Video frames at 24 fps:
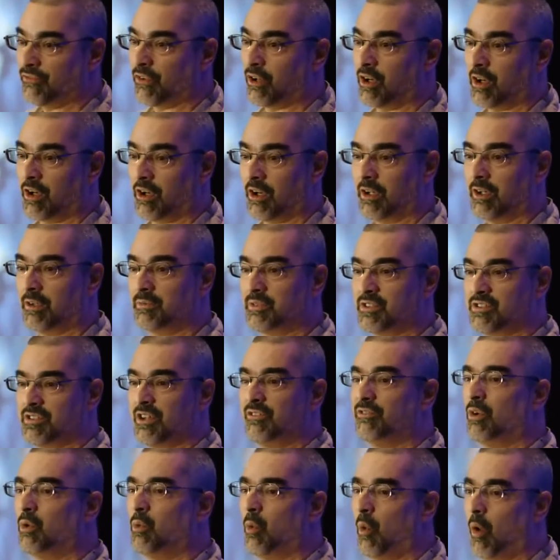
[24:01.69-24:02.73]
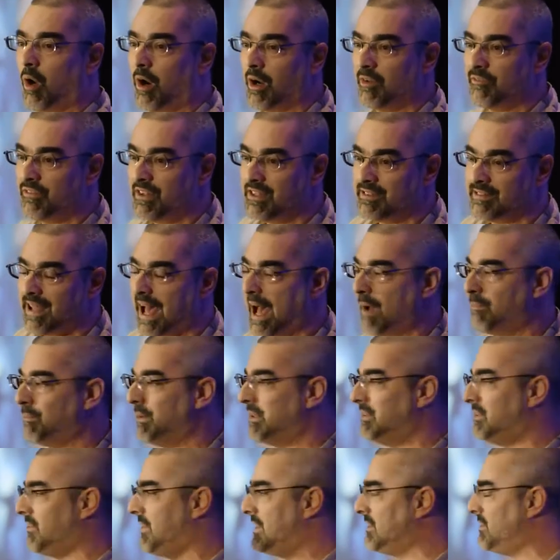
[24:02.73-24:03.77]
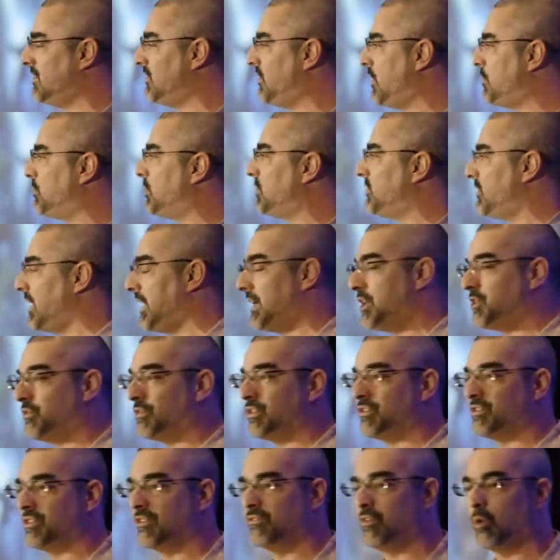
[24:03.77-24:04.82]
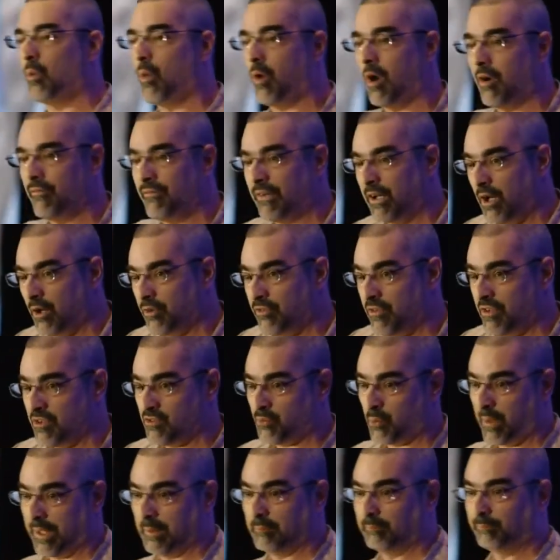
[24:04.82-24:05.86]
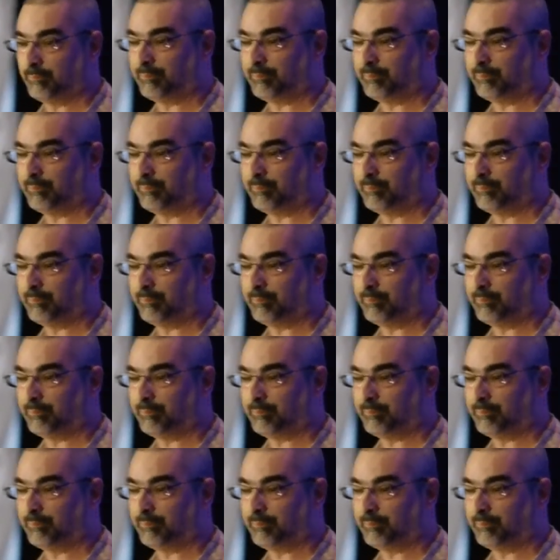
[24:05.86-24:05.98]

for civil war. If this happens, this is the percentage for civil war if it goes this way.